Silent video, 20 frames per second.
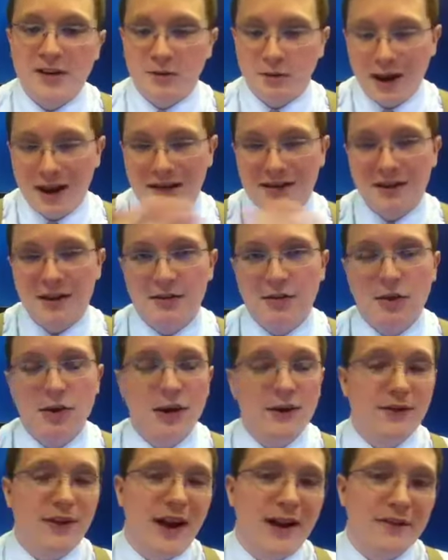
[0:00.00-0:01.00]
Granted,
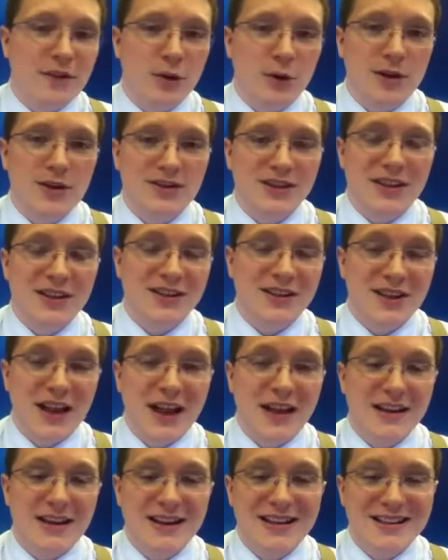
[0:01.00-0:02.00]
35 degrees
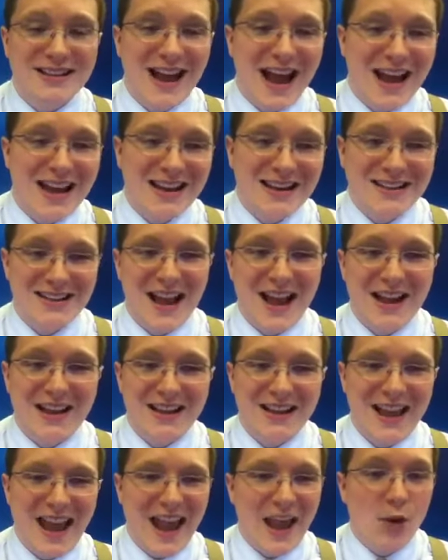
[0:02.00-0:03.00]
is not
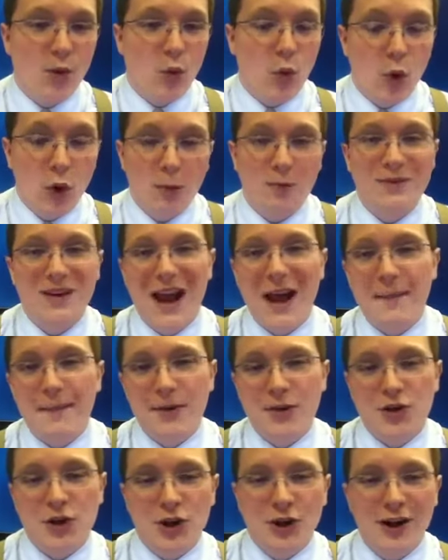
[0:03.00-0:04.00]
exactly a warm
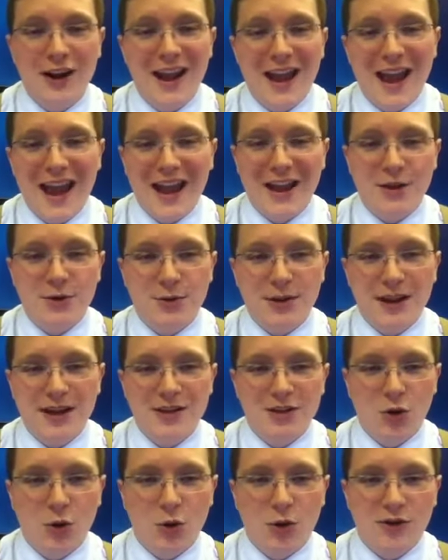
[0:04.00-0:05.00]
temperature as we
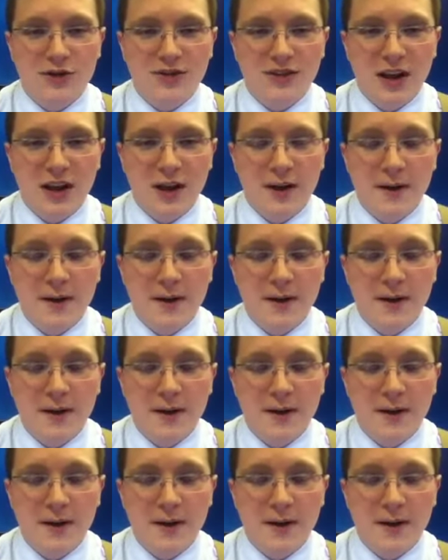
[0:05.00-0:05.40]
get towards